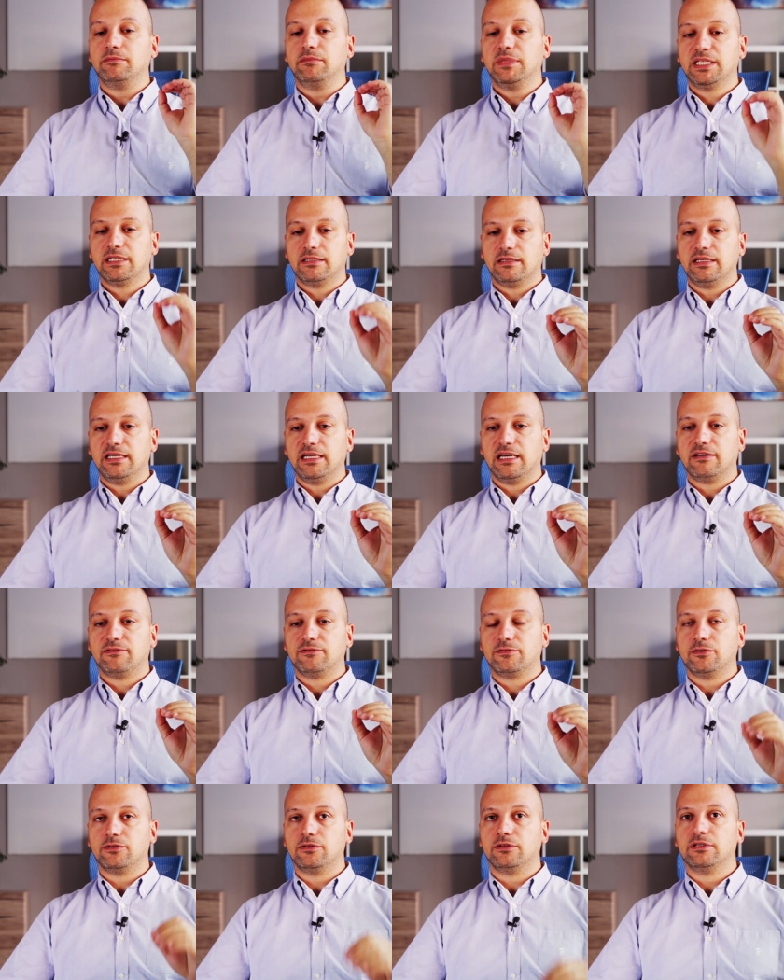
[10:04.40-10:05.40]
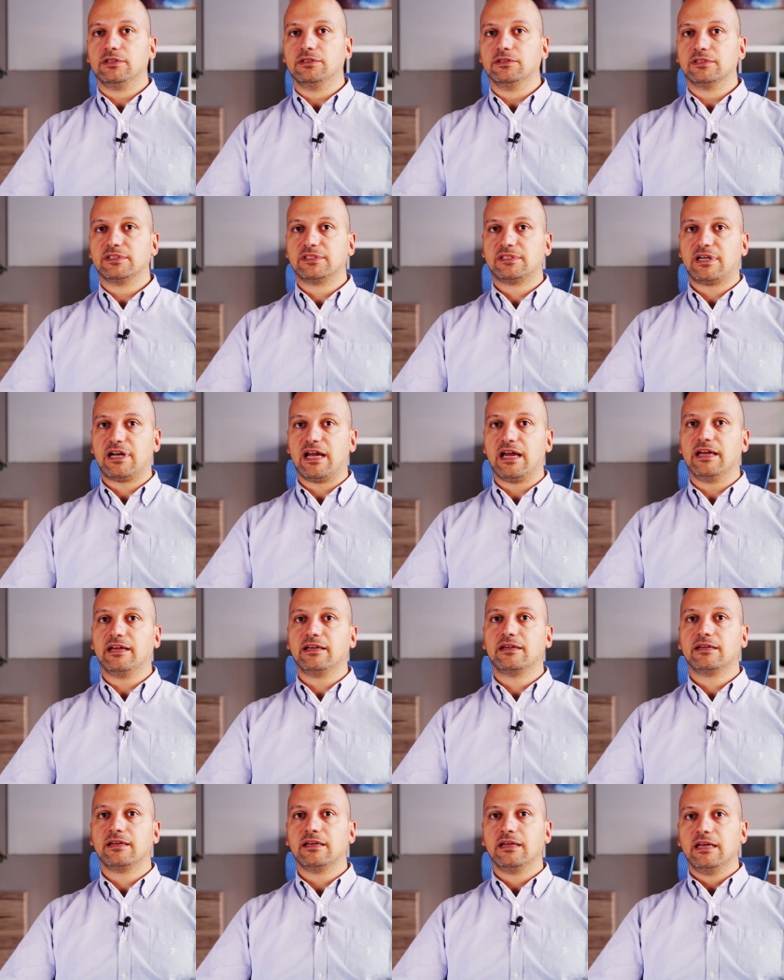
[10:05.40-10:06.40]
immediately after the
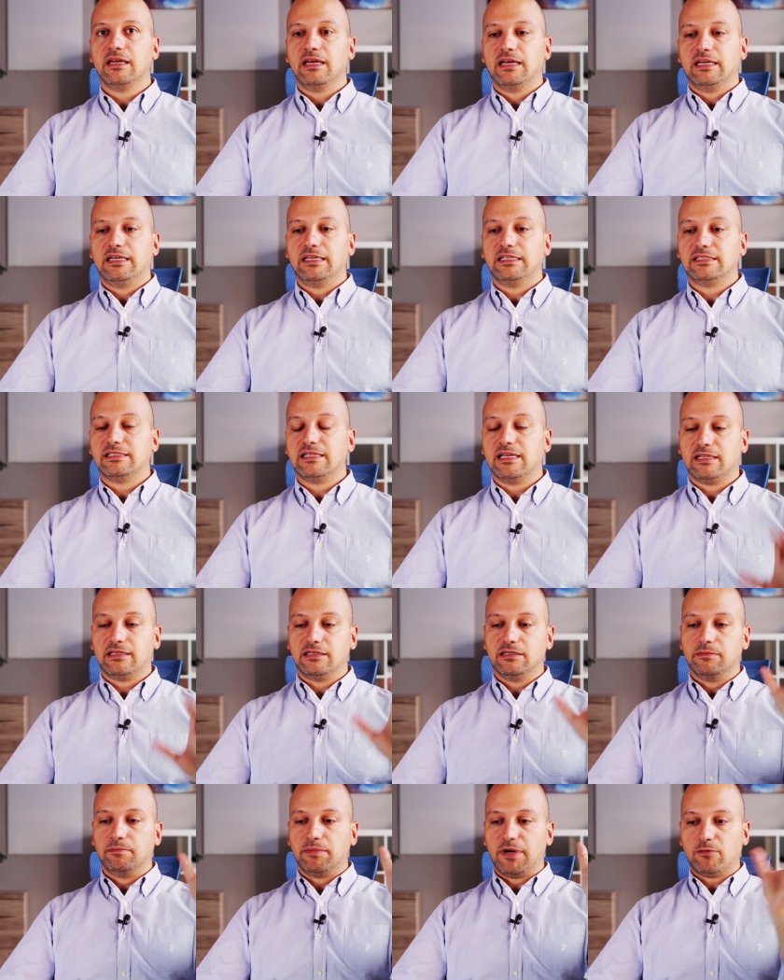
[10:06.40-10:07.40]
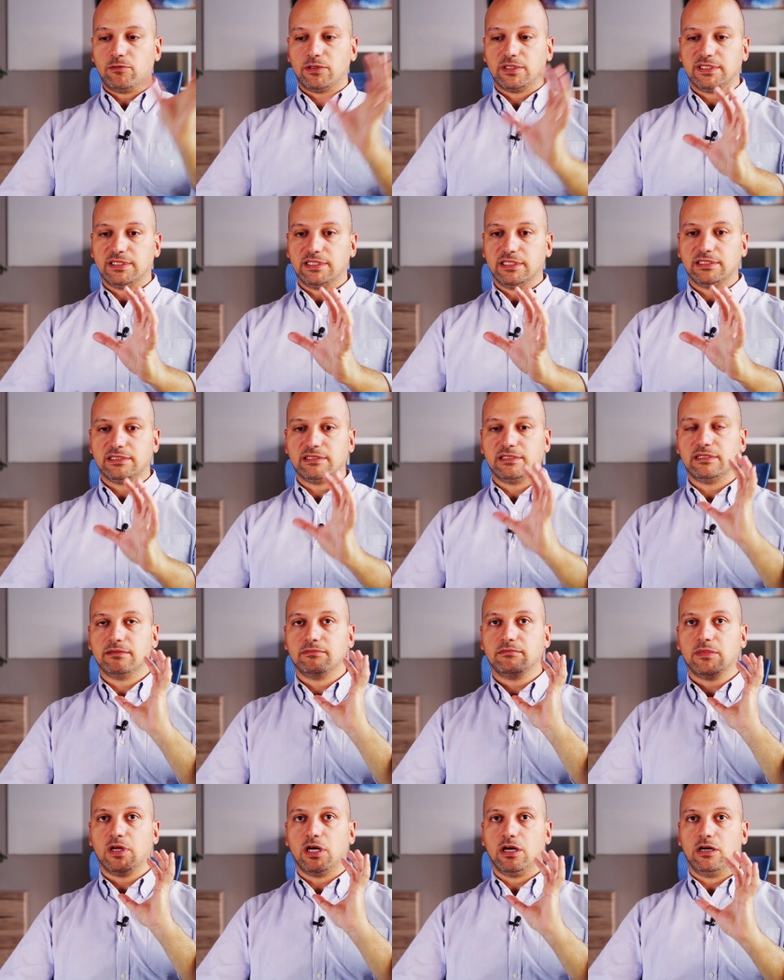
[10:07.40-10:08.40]
strike is that the power
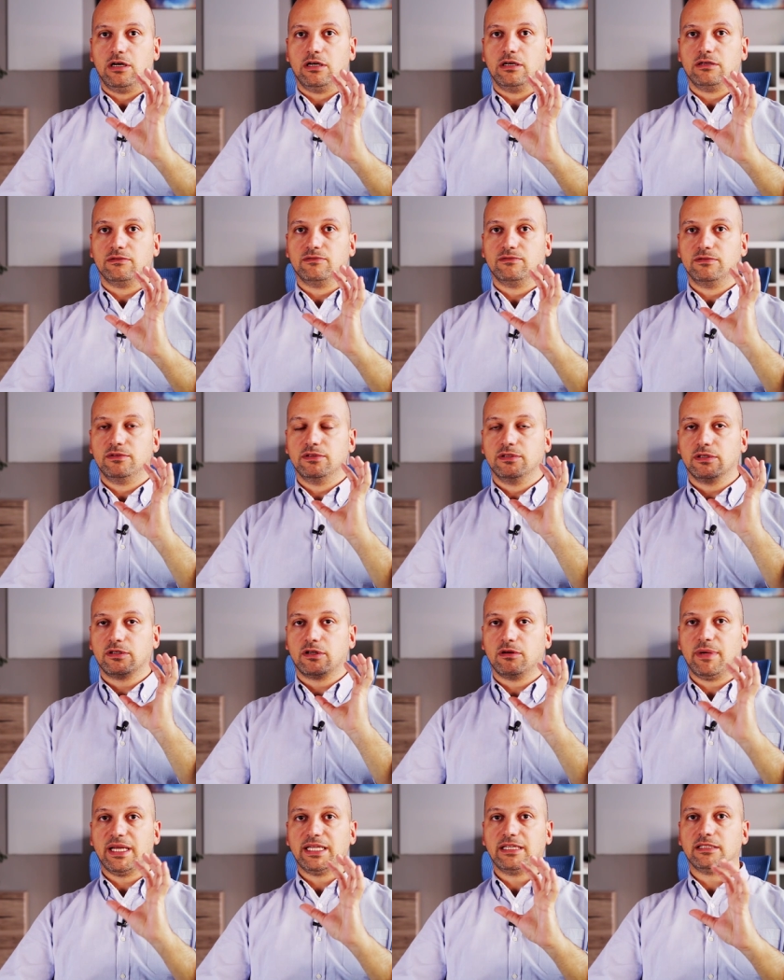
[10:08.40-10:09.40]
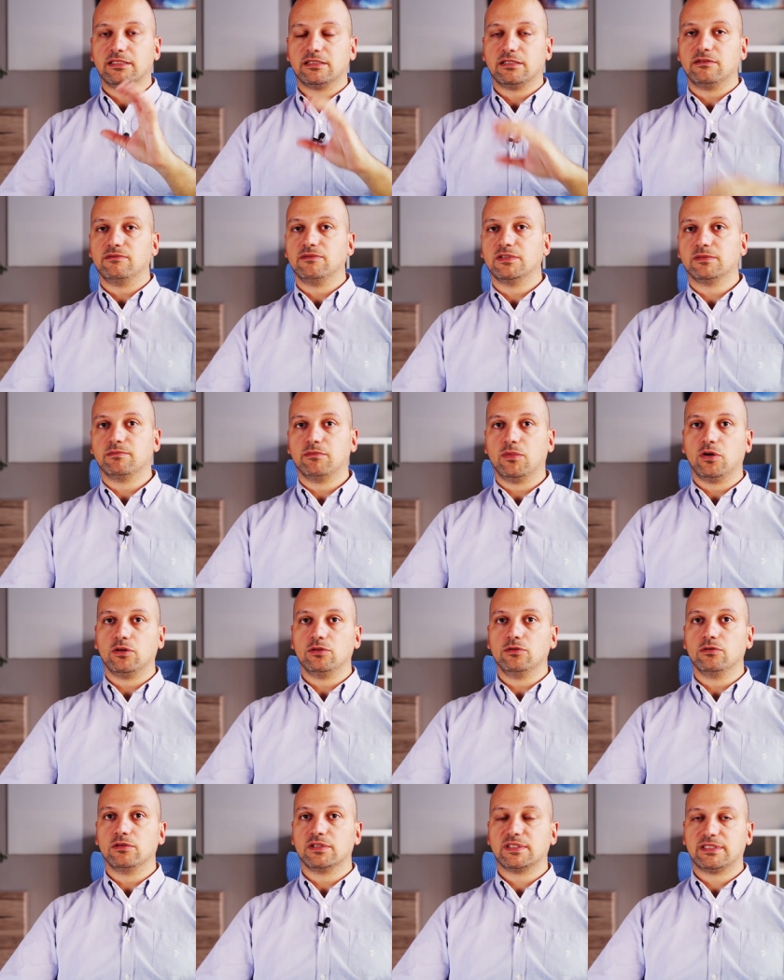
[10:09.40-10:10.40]
system of the command and service
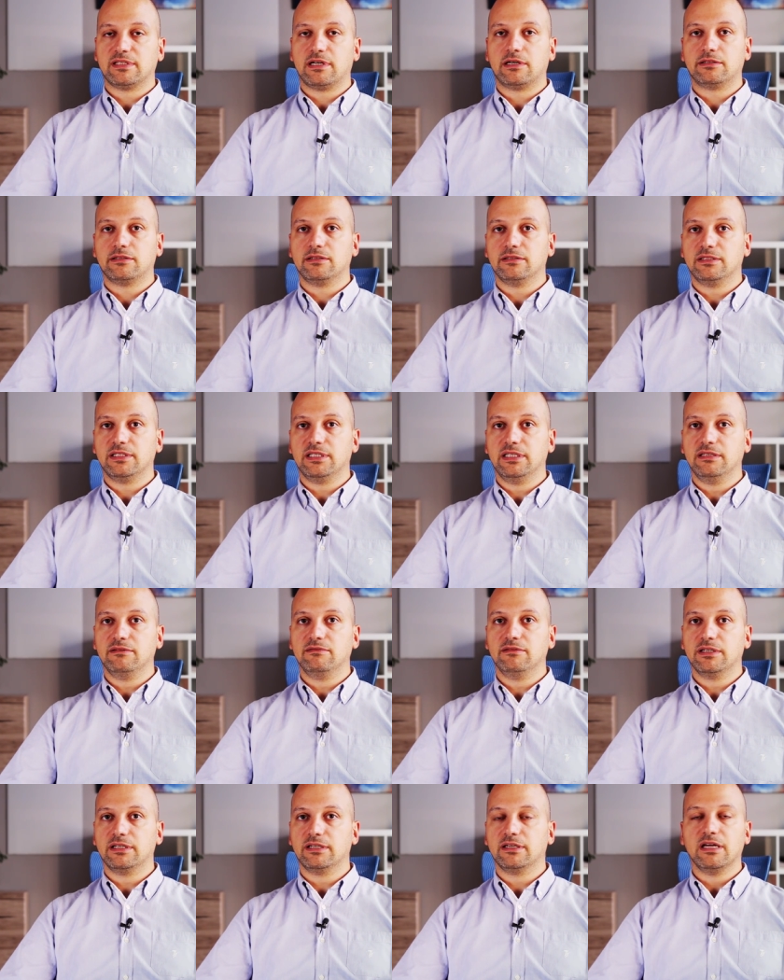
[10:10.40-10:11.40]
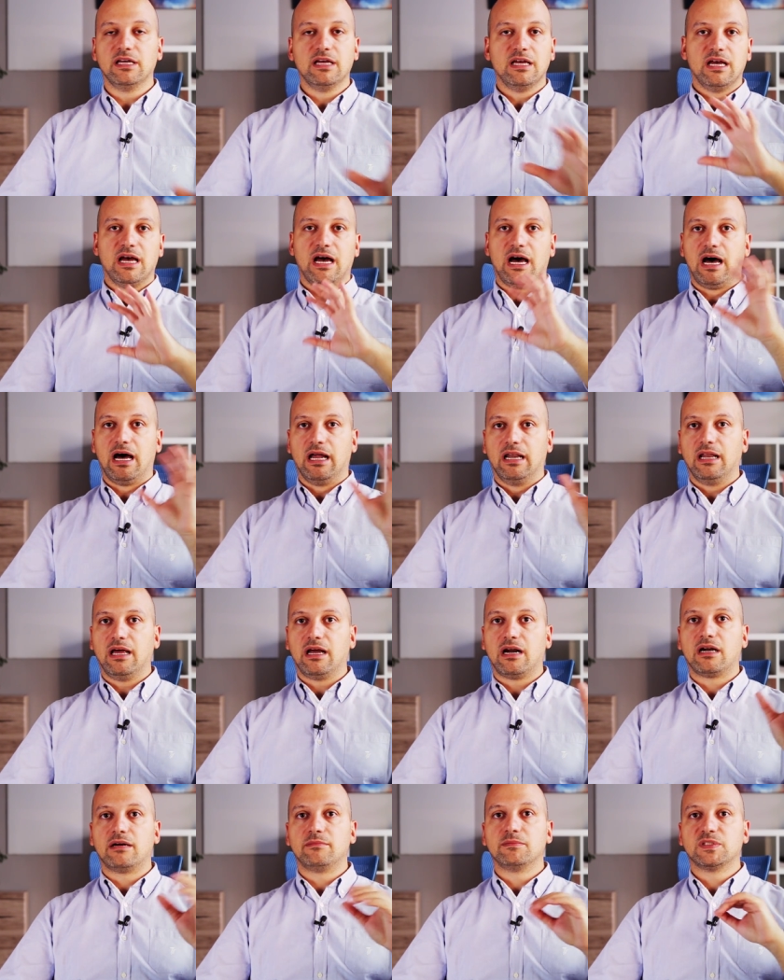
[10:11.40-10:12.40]
module started giving
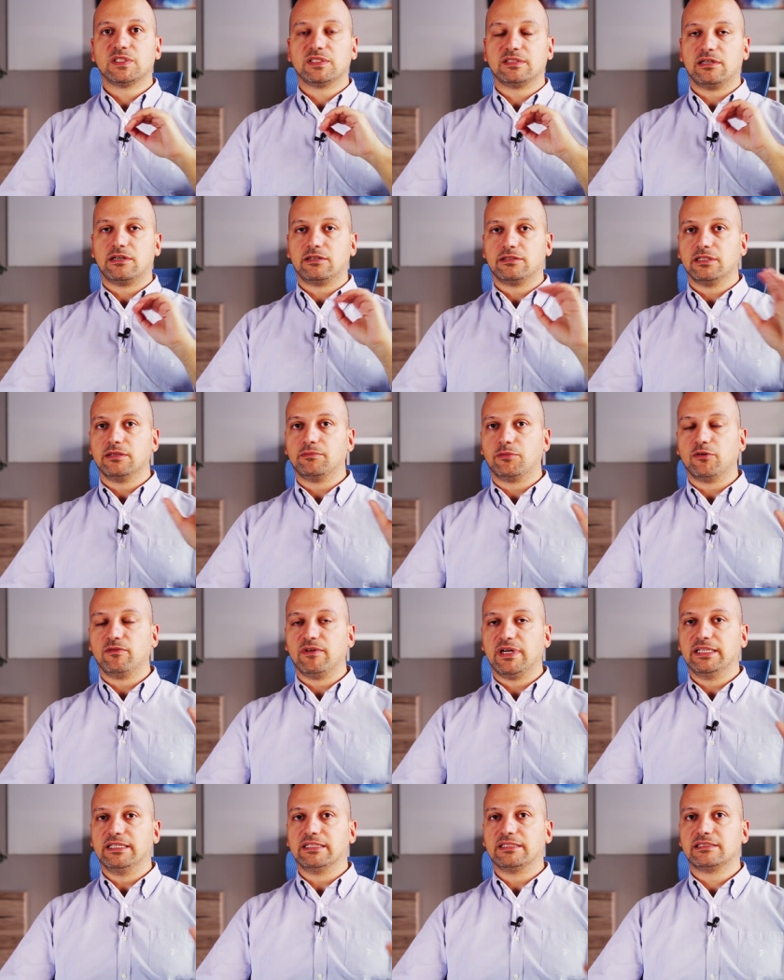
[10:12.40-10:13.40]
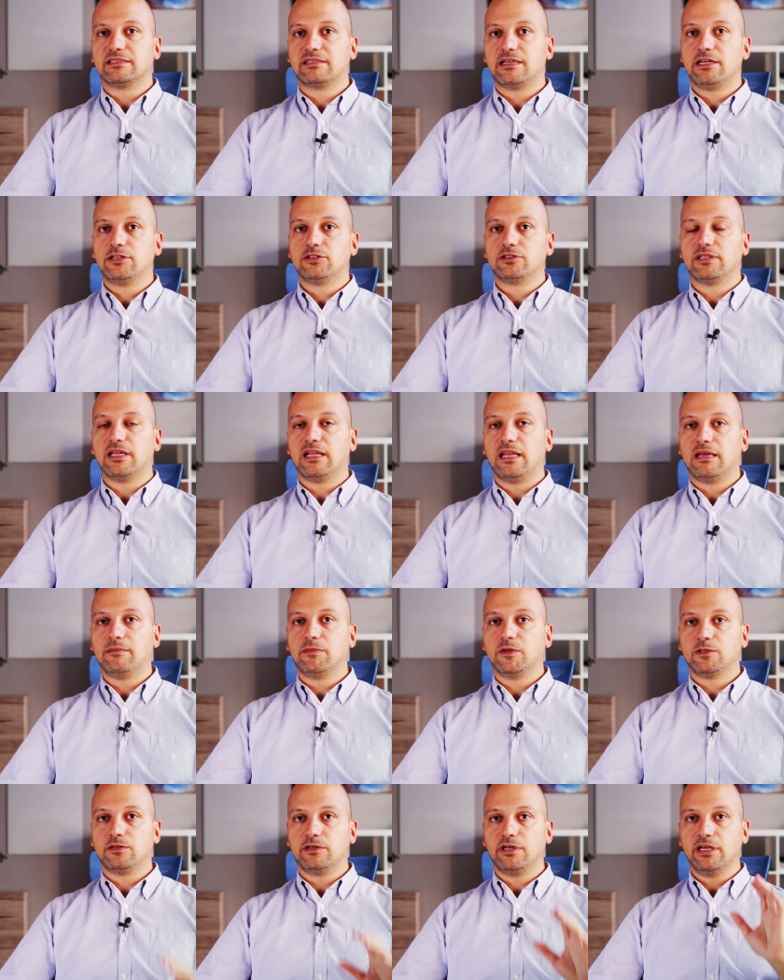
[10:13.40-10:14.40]
alarms, started providing strange
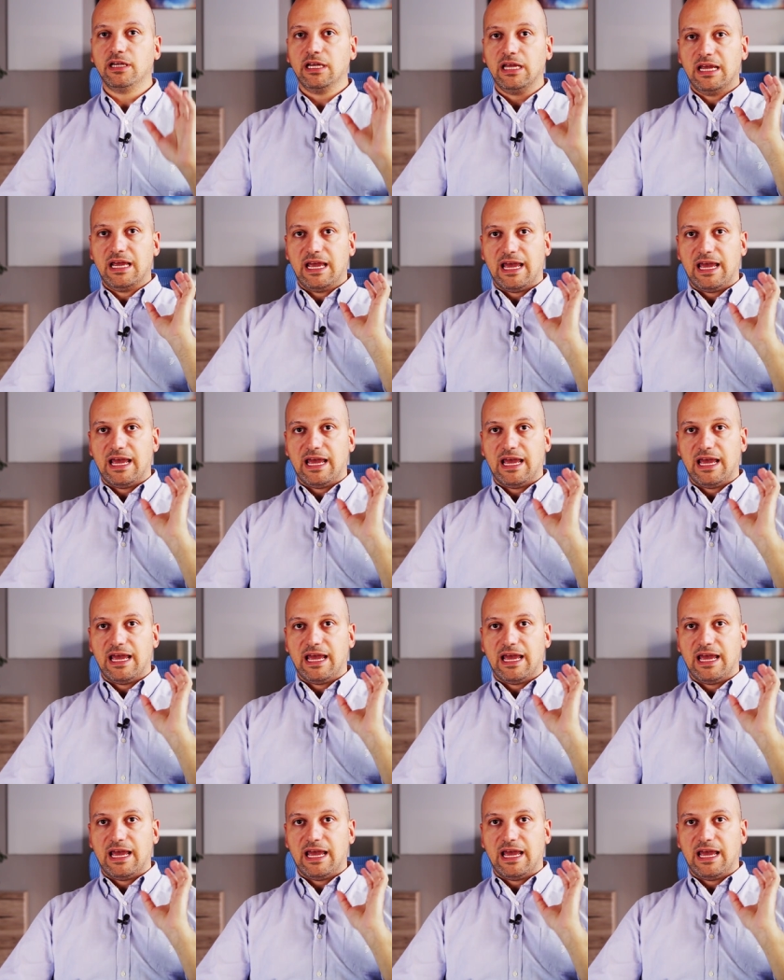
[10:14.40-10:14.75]
telemetry,